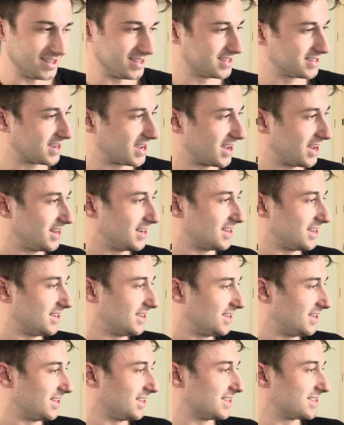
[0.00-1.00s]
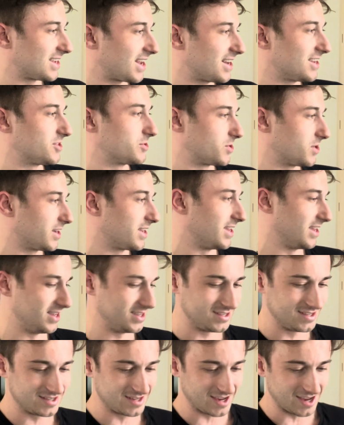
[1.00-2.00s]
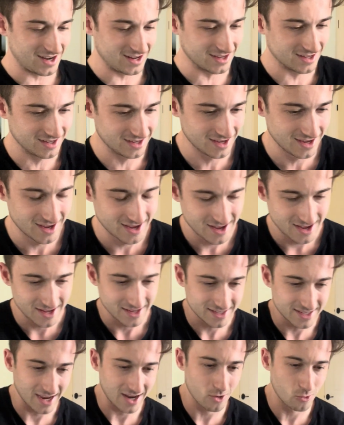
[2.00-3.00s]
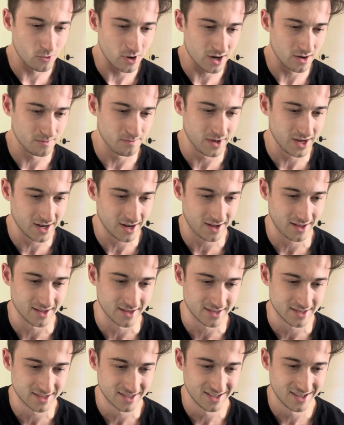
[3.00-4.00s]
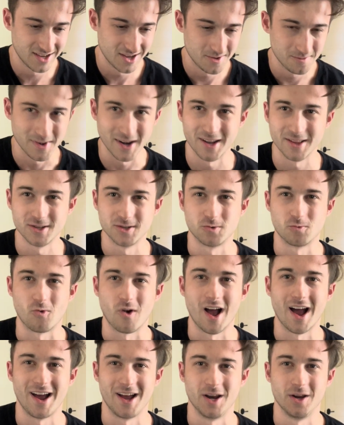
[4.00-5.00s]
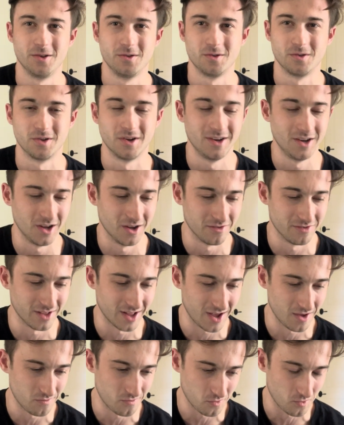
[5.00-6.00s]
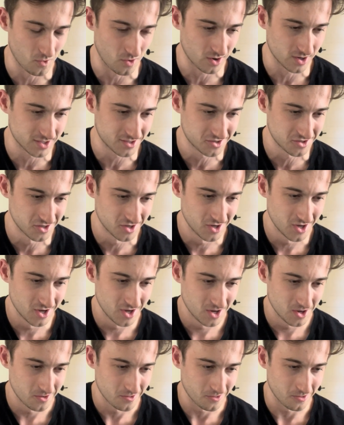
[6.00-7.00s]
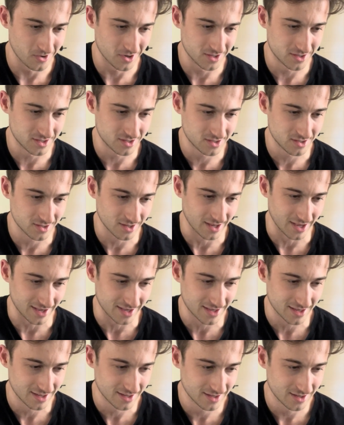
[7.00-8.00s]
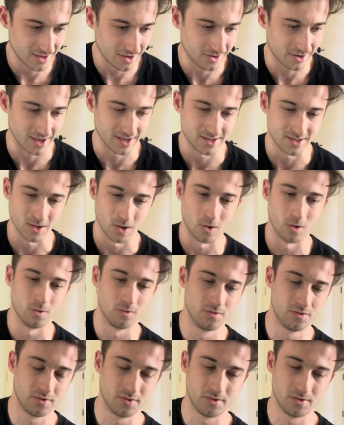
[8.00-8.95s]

kind of tricky. It's kind of weird being on this ride of life where it's like okay, so